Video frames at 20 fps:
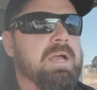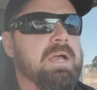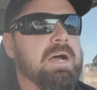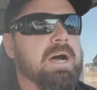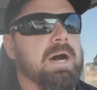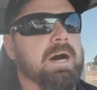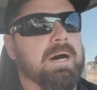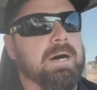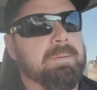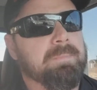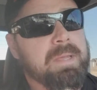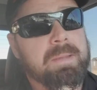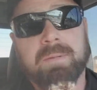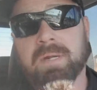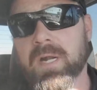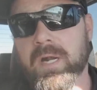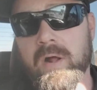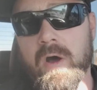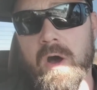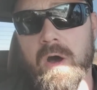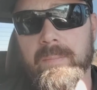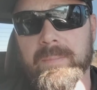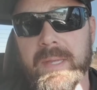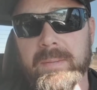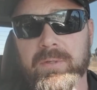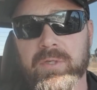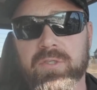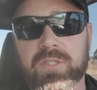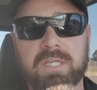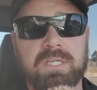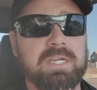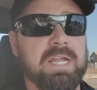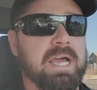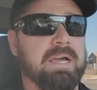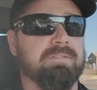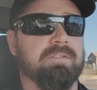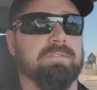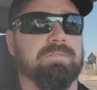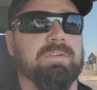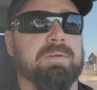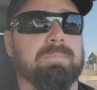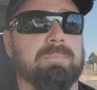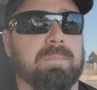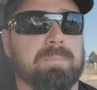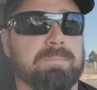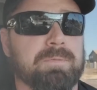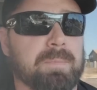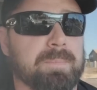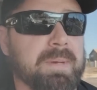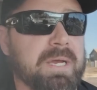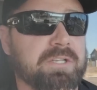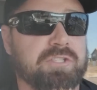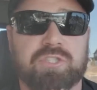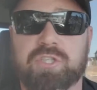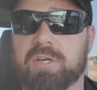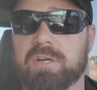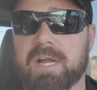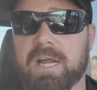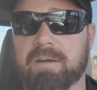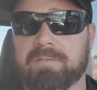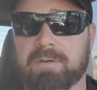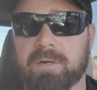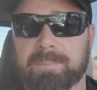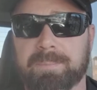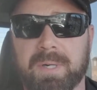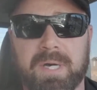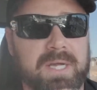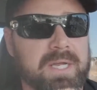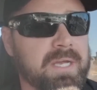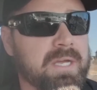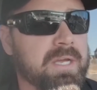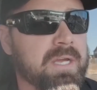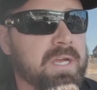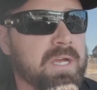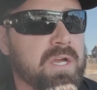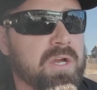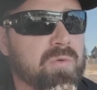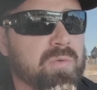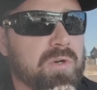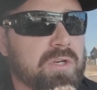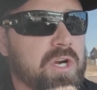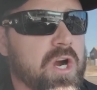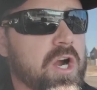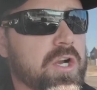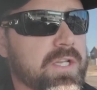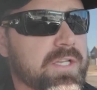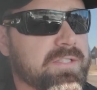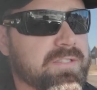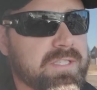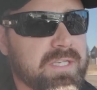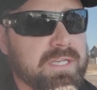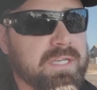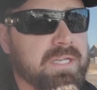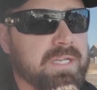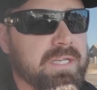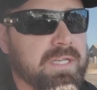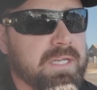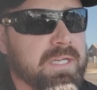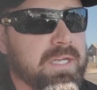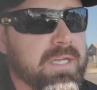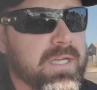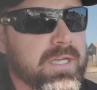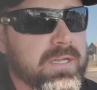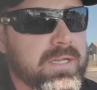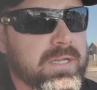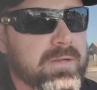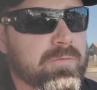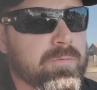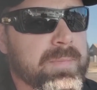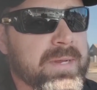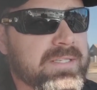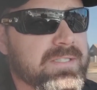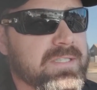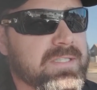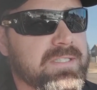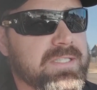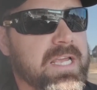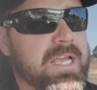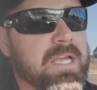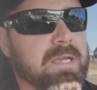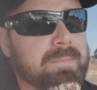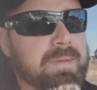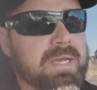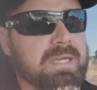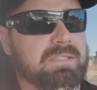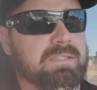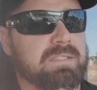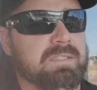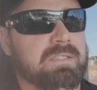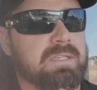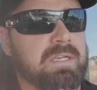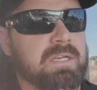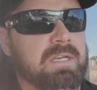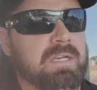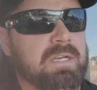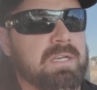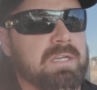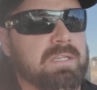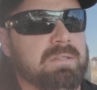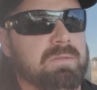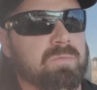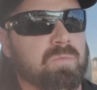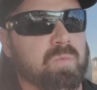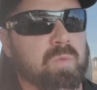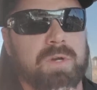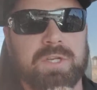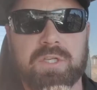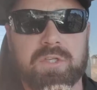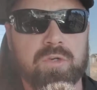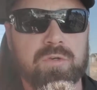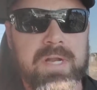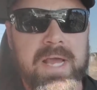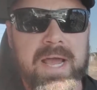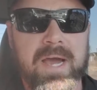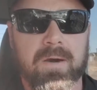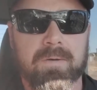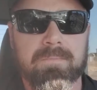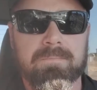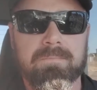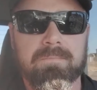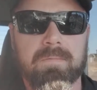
Maybe not all. Maybe you didn't have the best year ever. But regardless, it remains the same as, what do you do now?